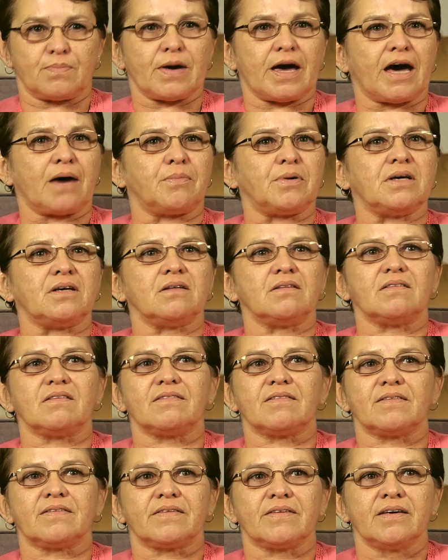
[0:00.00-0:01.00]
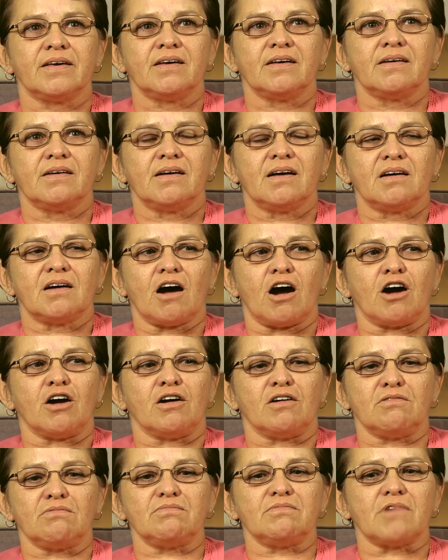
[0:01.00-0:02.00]
habits.
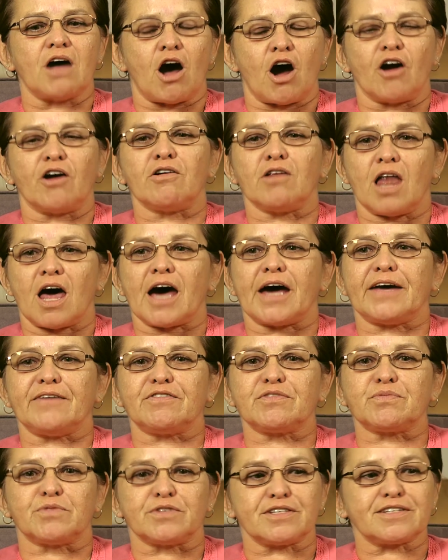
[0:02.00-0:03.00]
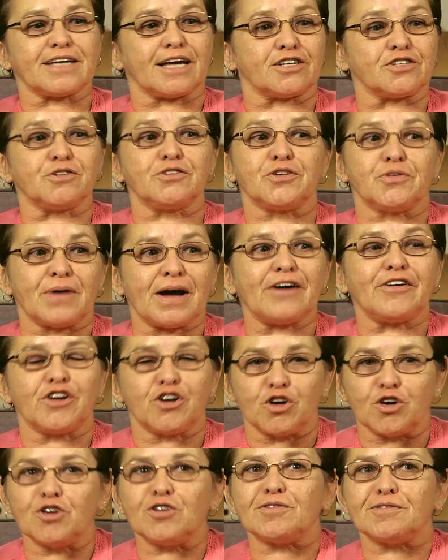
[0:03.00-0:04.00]
Our lives were scheduled around
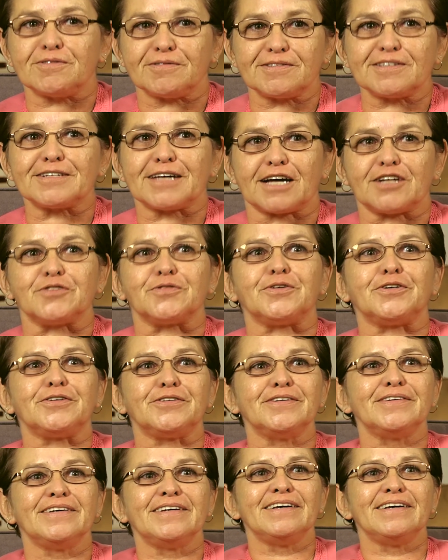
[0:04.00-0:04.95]
her schedule.